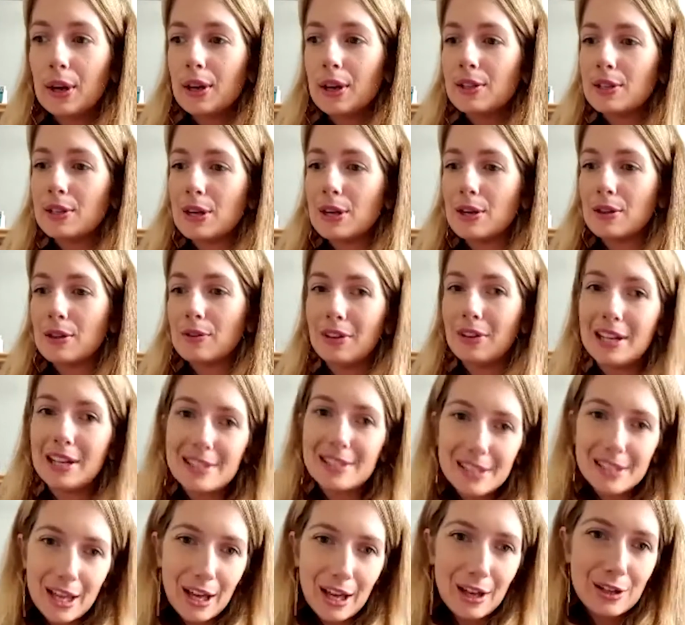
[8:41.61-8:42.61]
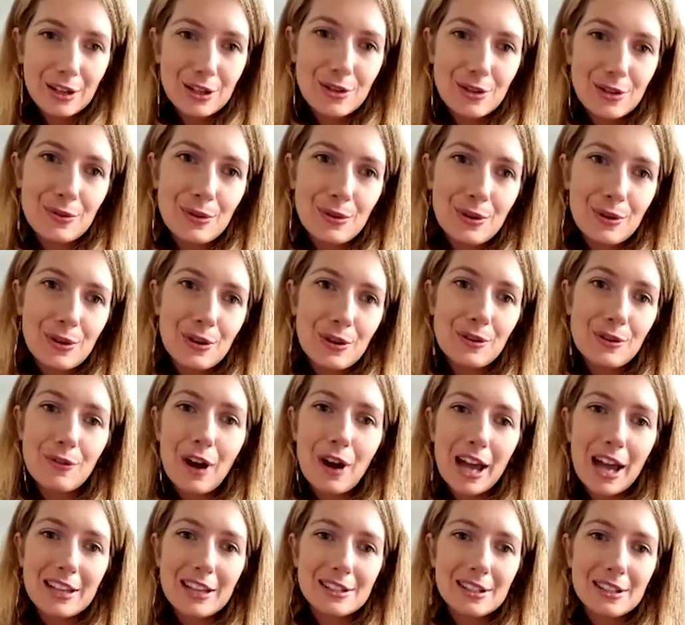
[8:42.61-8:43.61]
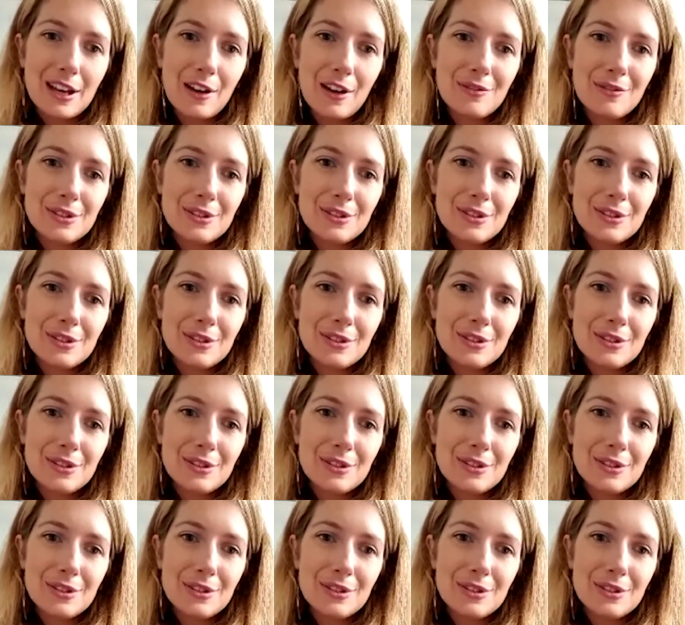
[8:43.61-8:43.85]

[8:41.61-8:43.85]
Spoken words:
doing the research for The Right Stuff.